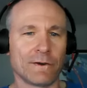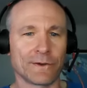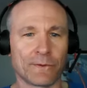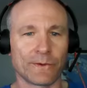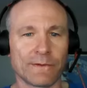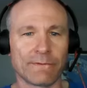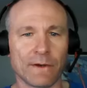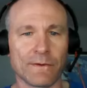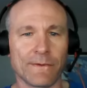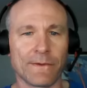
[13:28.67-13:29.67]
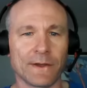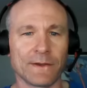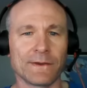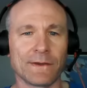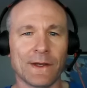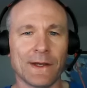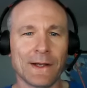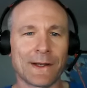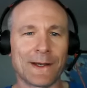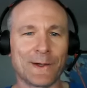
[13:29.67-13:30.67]
all sorts of other things
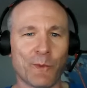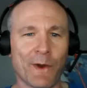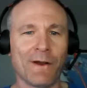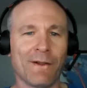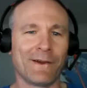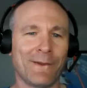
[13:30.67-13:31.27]
as well.